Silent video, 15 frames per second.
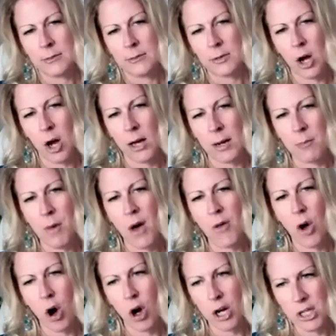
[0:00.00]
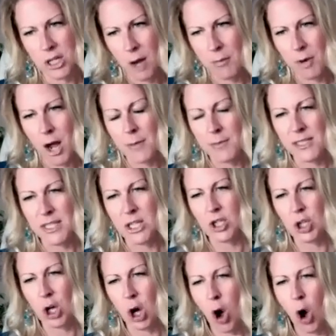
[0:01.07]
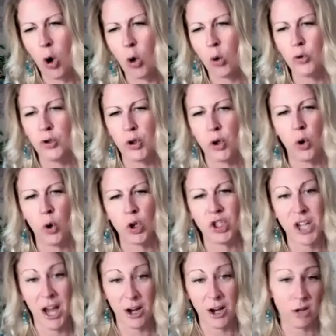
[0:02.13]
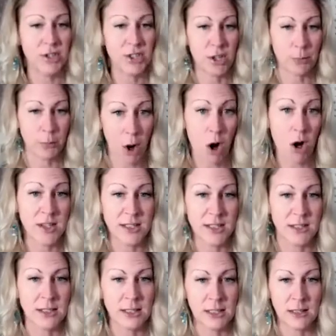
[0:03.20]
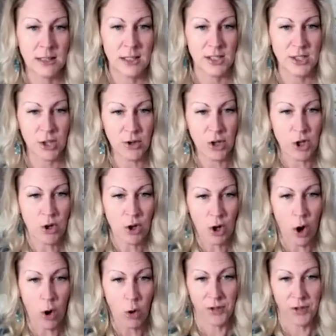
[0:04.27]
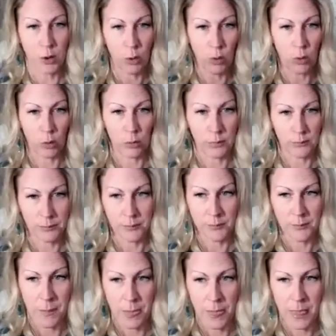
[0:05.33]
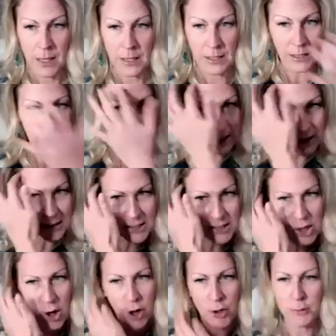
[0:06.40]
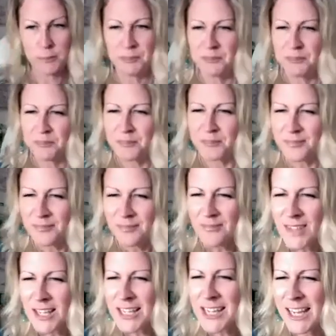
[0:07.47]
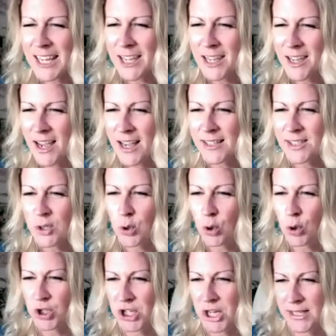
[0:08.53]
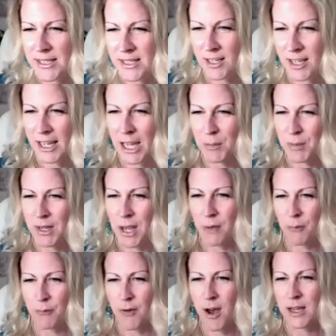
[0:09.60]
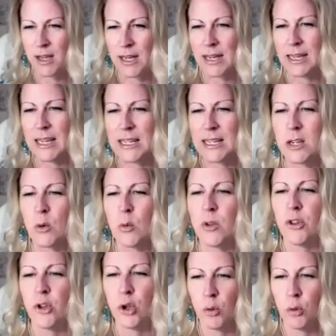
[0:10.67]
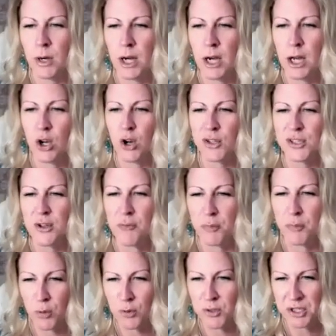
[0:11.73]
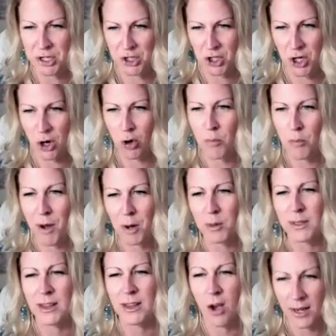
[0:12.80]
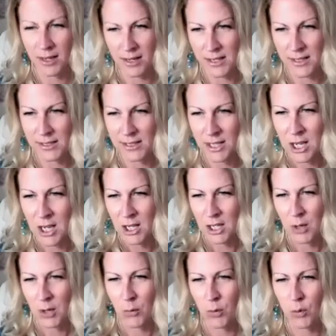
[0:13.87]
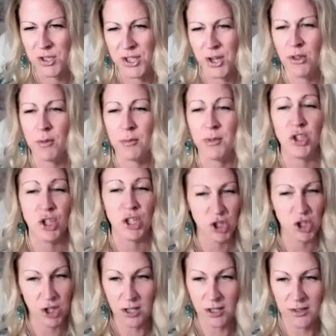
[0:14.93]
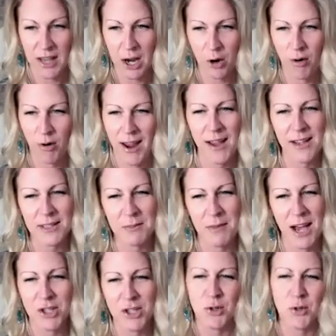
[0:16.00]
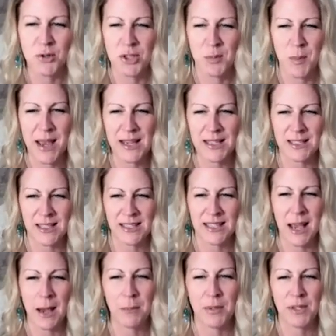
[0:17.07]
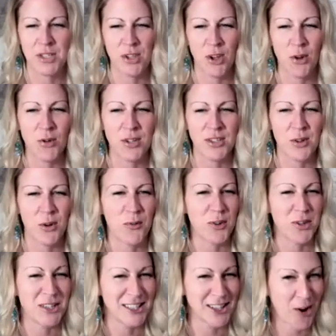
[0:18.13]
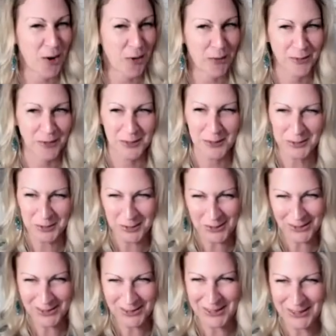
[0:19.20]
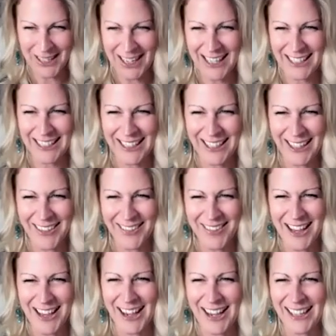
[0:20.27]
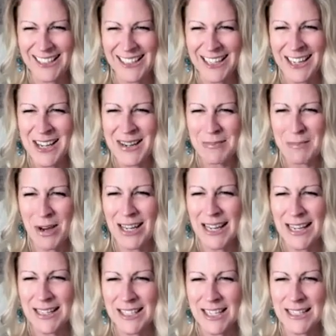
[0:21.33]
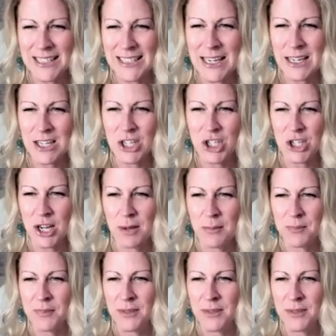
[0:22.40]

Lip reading: kind of mother archetype comes in to hold your shadow parts so that you can hold it all. Mm-hmm. So Nikki gets court jester, keeping it fun and leading with humor, lots of balls to juggle, but with lightness. You're also the magician that creates magical spaces and personas of yourself. Woo, I love that. Marlene says leadership.